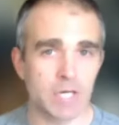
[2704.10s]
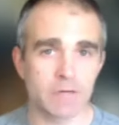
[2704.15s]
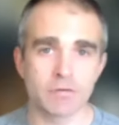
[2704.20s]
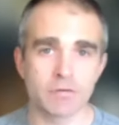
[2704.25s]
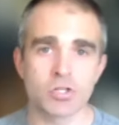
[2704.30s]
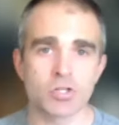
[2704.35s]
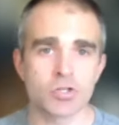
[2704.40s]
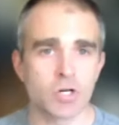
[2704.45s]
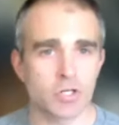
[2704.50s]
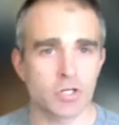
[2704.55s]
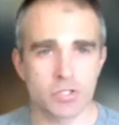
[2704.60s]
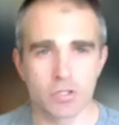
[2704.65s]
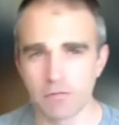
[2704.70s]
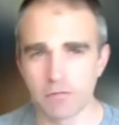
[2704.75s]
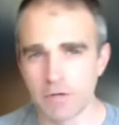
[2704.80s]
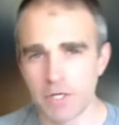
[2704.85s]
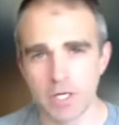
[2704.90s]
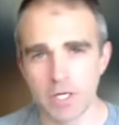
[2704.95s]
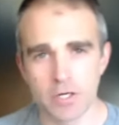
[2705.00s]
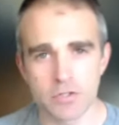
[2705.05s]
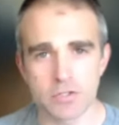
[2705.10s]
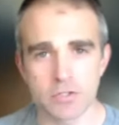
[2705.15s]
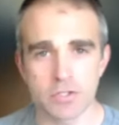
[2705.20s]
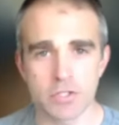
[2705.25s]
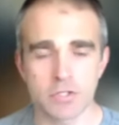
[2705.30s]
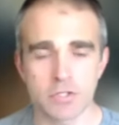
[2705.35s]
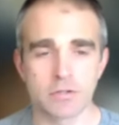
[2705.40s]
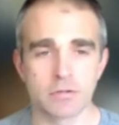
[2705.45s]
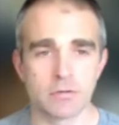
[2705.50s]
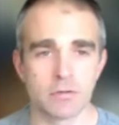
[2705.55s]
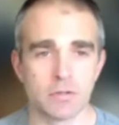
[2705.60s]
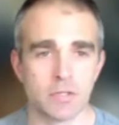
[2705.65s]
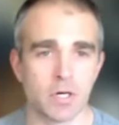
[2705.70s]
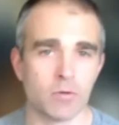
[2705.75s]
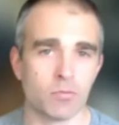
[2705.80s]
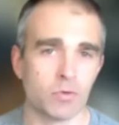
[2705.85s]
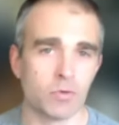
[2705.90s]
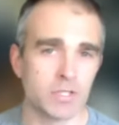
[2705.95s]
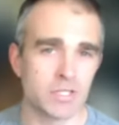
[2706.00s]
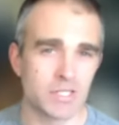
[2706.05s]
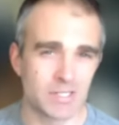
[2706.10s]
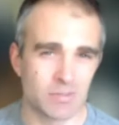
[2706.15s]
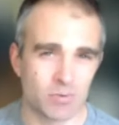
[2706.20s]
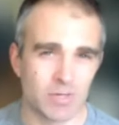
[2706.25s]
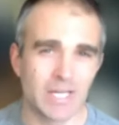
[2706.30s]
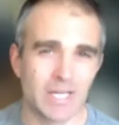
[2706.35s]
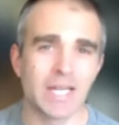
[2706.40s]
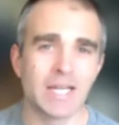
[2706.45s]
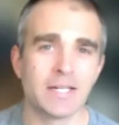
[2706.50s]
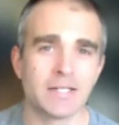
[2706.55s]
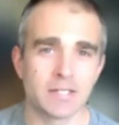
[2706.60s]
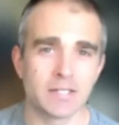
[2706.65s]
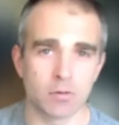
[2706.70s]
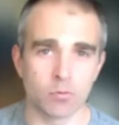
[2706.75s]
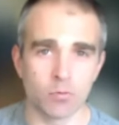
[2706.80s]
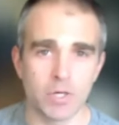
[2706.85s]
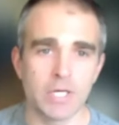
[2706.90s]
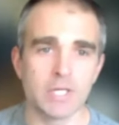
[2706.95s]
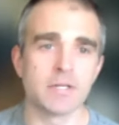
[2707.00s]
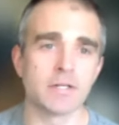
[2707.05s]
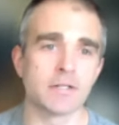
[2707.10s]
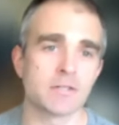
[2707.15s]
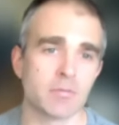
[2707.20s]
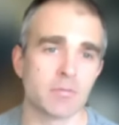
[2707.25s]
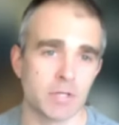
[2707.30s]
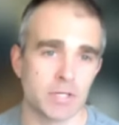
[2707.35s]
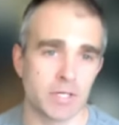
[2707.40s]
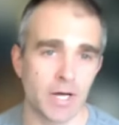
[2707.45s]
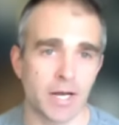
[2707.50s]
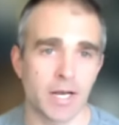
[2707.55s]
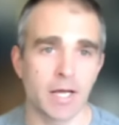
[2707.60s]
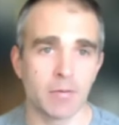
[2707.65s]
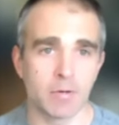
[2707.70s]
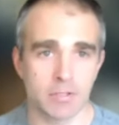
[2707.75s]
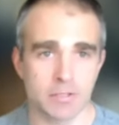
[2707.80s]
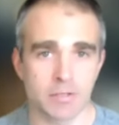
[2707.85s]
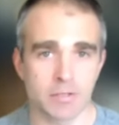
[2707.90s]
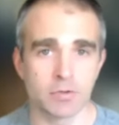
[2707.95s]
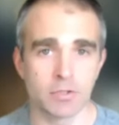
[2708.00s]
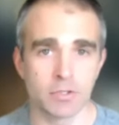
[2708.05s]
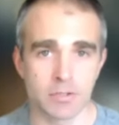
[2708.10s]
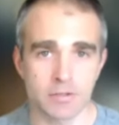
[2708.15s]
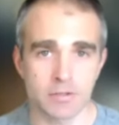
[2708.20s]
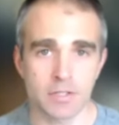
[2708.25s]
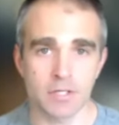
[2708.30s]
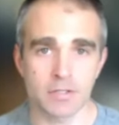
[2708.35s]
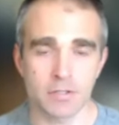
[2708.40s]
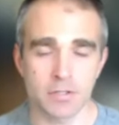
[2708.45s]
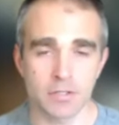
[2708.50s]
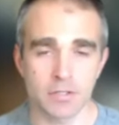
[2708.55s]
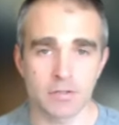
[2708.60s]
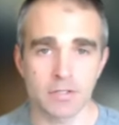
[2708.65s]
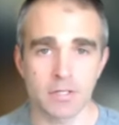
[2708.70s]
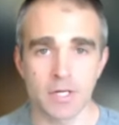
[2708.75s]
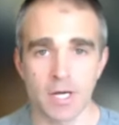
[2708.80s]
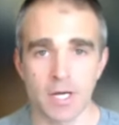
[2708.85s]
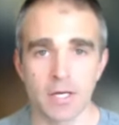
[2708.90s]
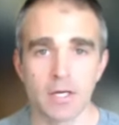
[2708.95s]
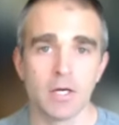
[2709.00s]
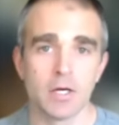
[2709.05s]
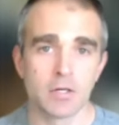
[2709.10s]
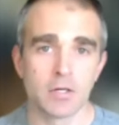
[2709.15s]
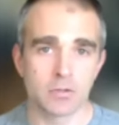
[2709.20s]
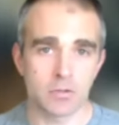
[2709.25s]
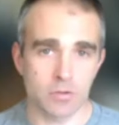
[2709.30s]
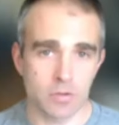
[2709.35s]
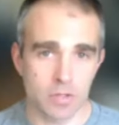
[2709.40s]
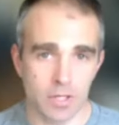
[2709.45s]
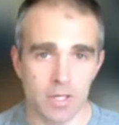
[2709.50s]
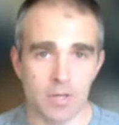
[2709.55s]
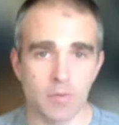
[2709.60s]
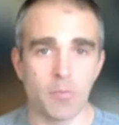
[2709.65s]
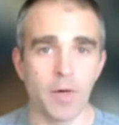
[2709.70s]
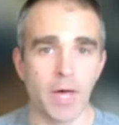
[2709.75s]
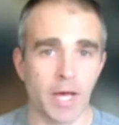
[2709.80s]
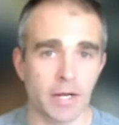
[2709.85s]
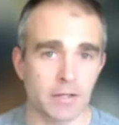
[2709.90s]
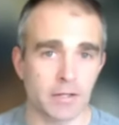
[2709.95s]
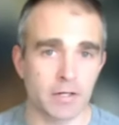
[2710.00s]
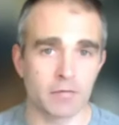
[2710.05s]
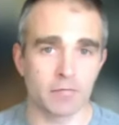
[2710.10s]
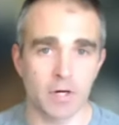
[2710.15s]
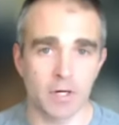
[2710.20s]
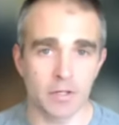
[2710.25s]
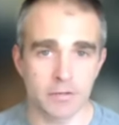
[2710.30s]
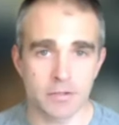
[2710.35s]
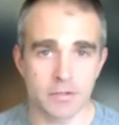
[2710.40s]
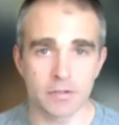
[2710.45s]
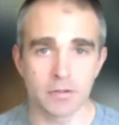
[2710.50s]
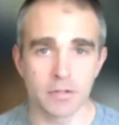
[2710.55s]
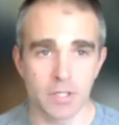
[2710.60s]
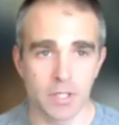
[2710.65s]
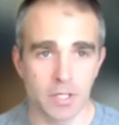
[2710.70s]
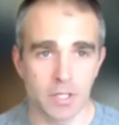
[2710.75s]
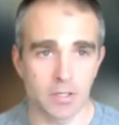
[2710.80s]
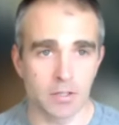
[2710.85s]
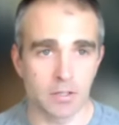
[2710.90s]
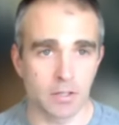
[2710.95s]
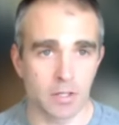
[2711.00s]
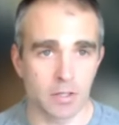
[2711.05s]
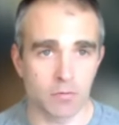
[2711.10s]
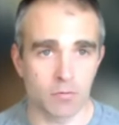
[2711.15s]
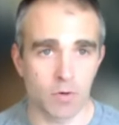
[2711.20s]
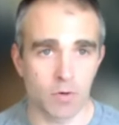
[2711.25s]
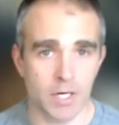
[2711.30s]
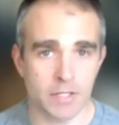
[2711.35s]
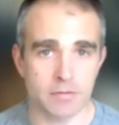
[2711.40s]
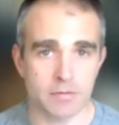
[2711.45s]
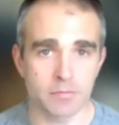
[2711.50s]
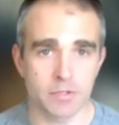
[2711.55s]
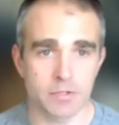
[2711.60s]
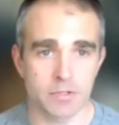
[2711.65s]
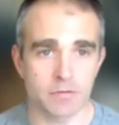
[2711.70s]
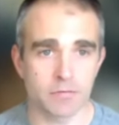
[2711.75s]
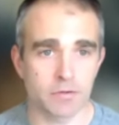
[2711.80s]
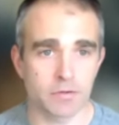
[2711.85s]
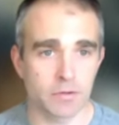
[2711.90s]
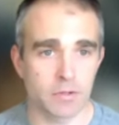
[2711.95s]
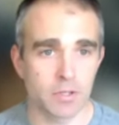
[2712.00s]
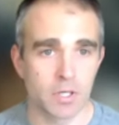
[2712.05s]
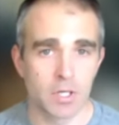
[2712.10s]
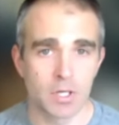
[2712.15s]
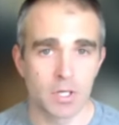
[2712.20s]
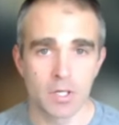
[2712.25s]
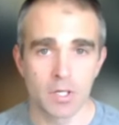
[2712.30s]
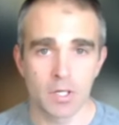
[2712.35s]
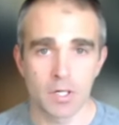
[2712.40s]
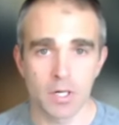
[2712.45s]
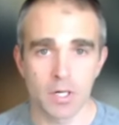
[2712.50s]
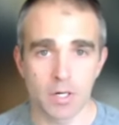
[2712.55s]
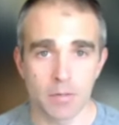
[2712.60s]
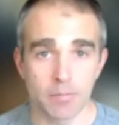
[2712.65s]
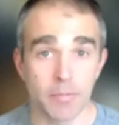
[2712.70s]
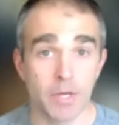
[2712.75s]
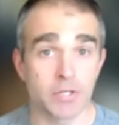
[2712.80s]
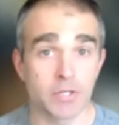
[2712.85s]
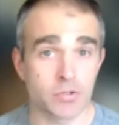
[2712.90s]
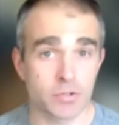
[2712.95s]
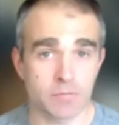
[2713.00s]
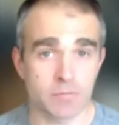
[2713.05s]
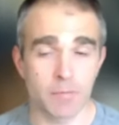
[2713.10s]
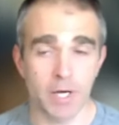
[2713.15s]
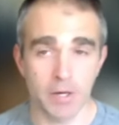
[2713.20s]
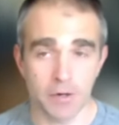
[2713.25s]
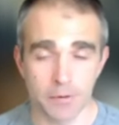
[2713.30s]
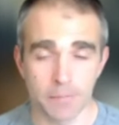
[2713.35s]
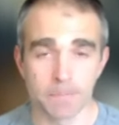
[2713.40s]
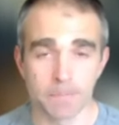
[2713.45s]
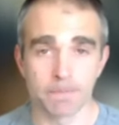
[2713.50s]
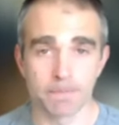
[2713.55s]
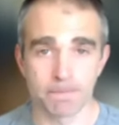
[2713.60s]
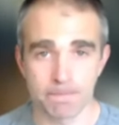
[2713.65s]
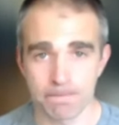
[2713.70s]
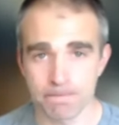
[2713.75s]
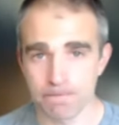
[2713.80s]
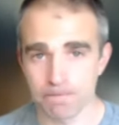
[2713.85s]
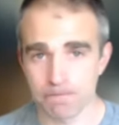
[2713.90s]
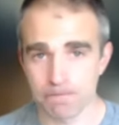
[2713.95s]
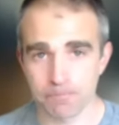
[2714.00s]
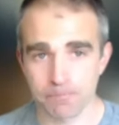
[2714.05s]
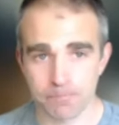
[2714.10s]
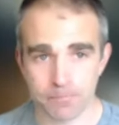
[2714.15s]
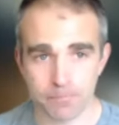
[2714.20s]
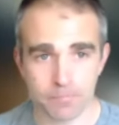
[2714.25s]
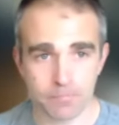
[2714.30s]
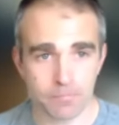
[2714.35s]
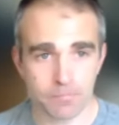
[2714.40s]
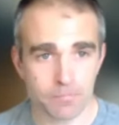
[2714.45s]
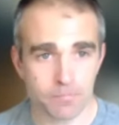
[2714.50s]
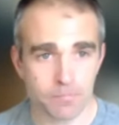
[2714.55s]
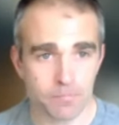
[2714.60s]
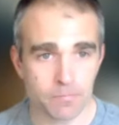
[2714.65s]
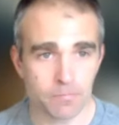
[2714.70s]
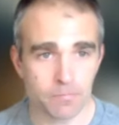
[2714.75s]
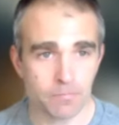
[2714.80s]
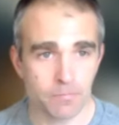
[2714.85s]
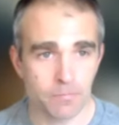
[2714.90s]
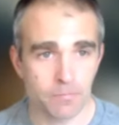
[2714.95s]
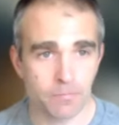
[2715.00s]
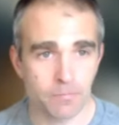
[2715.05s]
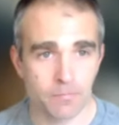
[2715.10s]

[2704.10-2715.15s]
of instructional videos, and just, you know, we get into the weeds on some of the dynamics that we discuss here today, sort of the impact on volatility and why some of these different metrics matter. Awesome.